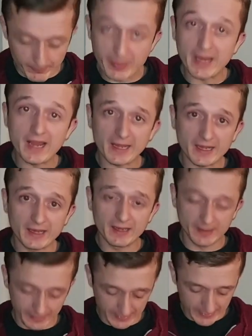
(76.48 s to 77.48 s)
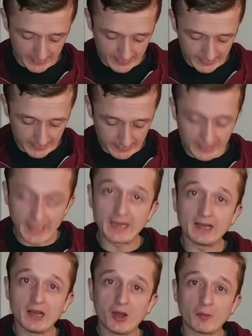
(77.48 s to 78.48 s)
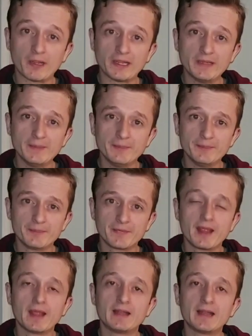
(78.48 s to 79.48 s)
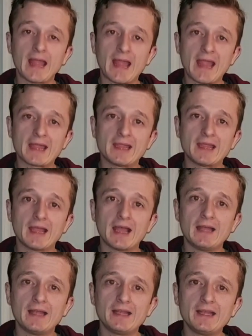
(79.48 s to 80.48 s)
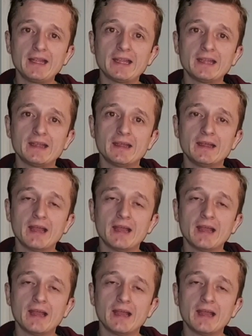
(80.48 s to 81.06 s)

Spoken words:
pick the low E, the A, and the D.